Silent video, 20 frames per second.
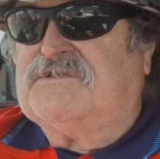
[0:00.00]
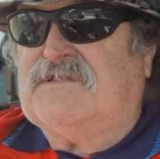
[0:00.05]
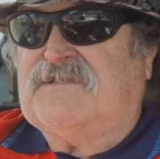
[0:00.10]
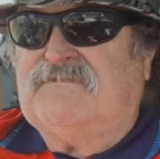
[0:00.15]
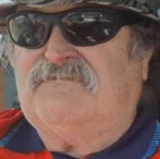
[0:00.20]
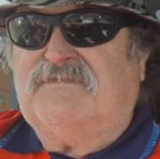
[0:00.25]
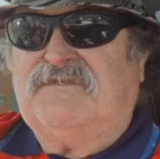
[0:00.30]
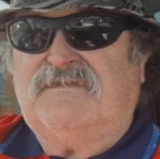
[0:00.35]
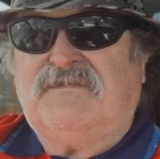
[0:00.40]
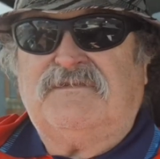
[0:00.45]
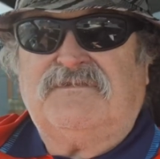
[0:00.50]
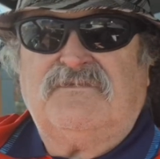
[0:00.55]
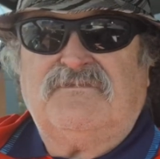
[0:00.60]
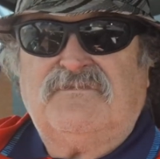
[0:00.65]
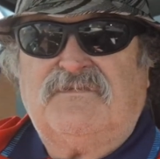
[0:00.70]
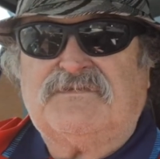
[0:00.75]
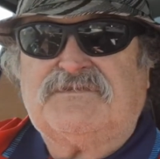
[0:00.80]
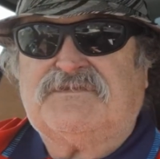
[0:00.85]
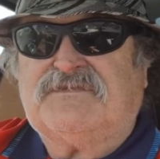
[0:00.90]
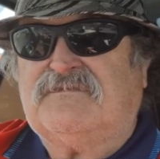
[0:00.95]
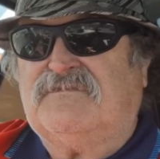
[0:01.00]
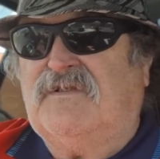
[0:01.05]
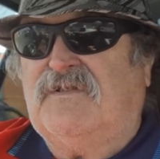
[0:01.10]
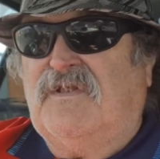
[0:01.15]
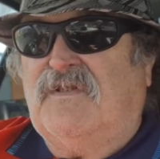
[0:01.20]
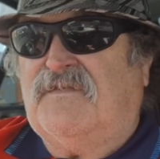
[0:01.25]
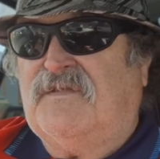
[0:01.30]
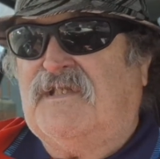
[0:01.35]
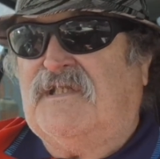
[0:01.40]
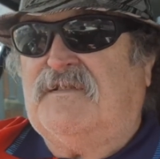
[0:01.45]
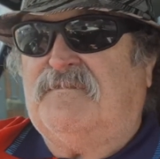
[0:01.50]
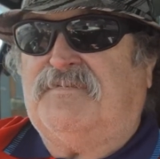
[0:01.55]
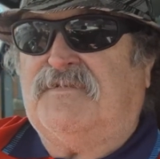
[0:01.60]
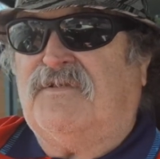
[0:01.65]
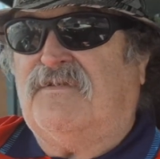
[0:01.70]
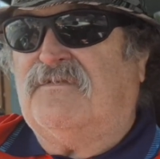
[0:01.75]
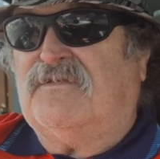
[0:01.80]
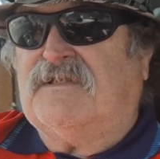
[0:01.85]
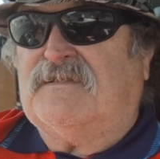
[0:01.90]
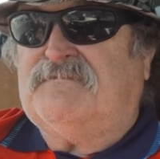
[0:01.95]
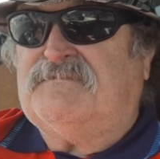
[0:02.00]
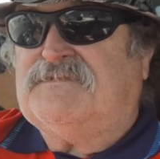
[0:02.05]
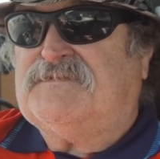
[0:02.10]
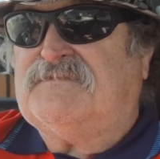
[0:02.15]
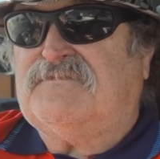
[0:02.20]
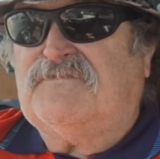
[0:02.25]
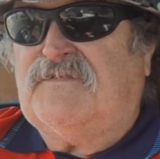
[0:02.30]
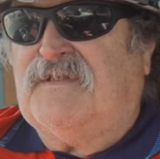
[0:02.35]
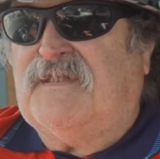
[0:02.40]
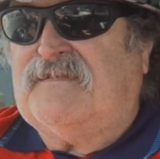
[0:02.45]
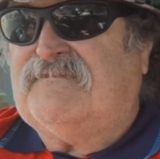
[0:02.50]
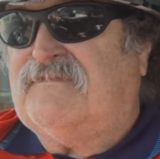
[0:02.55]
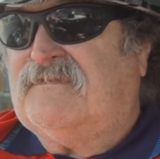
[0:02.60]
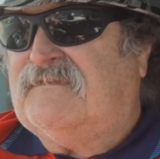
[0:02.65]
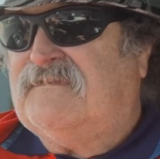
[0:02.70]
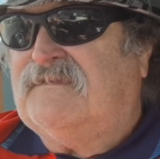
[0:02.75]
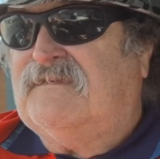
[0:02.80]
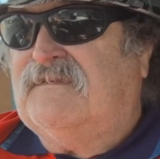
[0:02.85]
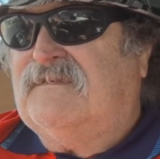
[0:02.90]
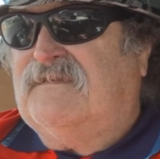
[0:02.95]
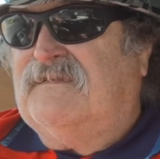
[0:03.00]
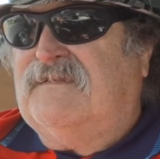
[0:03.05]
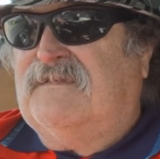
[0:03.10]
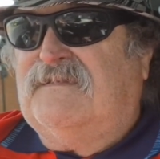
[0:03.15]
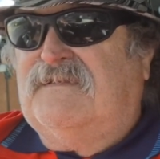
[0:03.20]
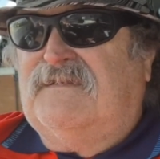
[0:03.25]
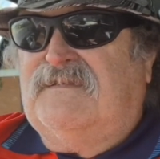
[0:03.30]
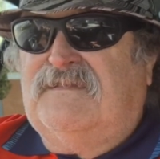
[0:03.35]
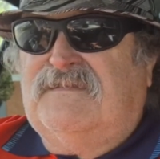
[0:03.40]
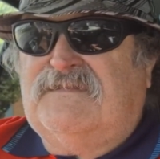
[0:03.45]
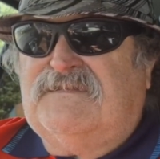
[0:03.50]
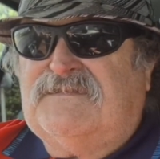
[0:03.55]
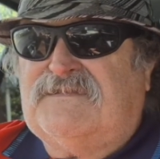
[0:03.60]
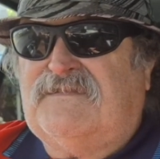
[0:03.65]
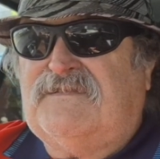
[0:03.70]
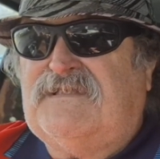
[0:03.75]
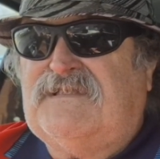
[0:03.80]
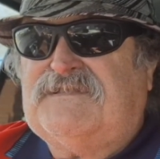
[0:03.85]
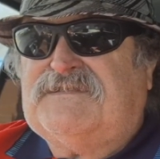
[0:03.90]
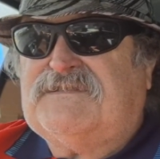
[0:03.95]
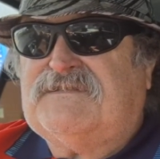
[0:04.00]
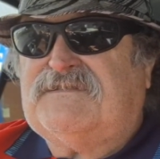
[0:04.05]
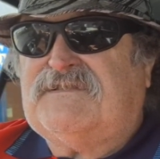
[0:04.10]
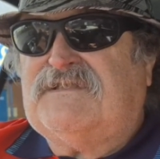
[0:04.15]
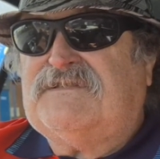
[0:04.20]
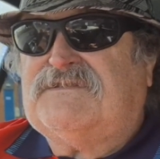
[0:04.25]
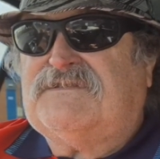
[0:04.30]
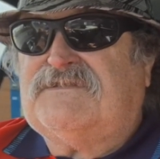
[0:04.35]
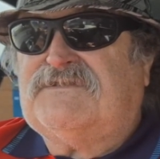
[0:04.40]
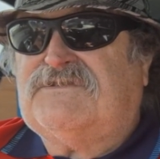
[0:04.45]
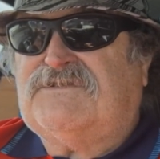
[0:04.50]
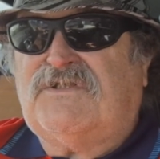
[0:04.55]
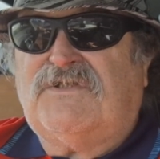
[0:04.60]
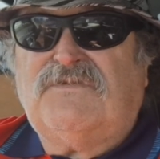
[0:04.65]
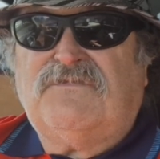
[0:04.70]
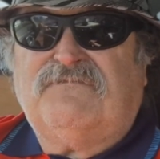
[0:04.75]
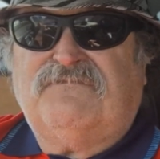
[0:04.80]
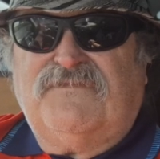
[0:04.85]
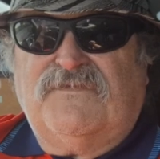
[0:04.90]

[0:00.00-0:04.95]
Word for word: TV, I don't watch their programmes or whatever. So it's a, it's a joke,